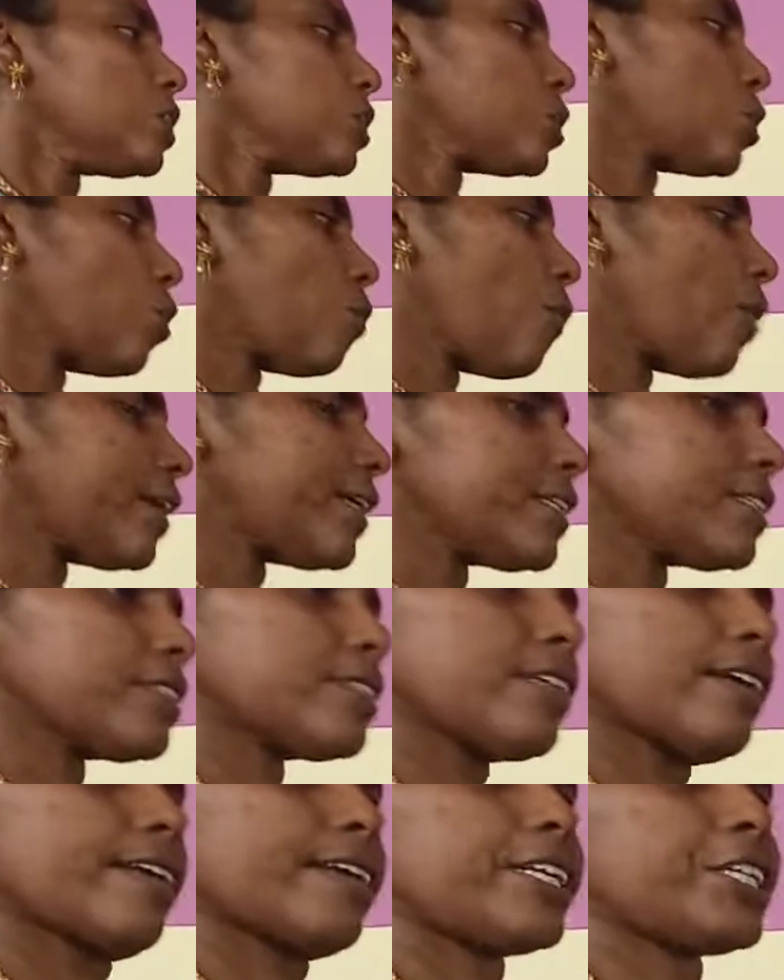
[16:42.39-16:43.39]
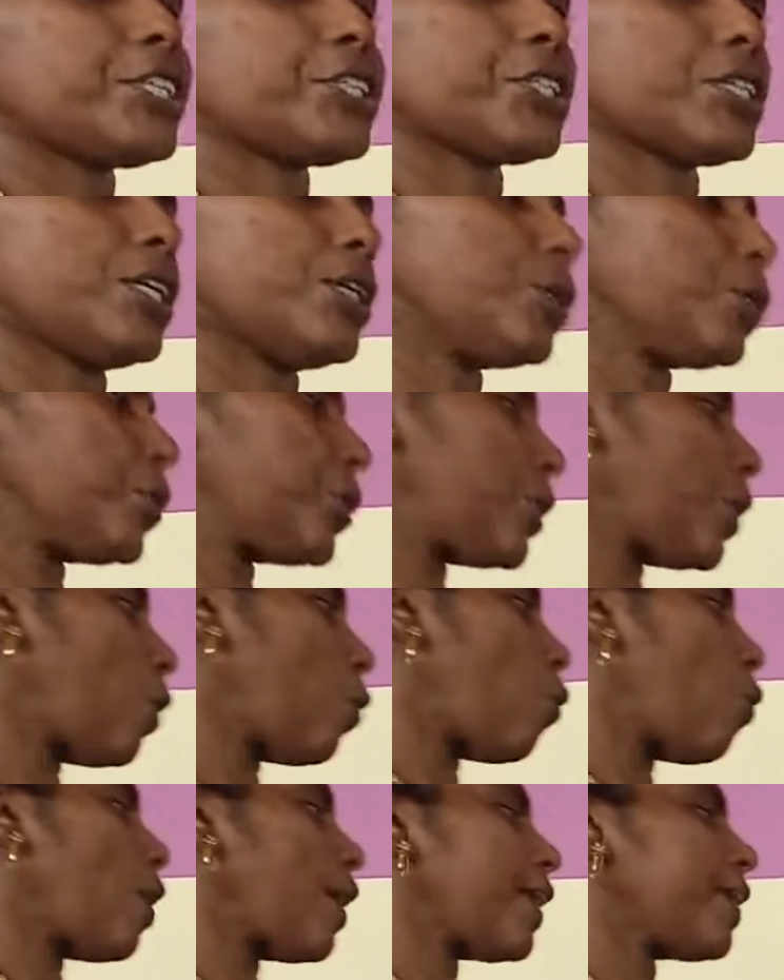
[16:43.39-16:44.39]
So what is the reason? Do you
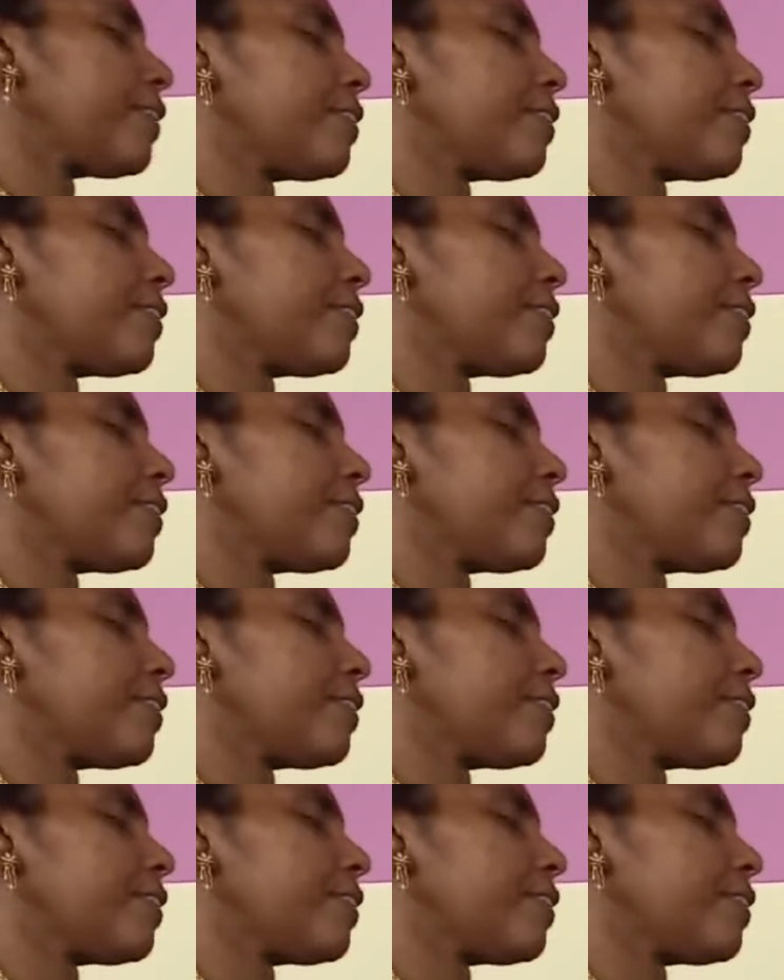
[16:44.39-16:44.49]
know why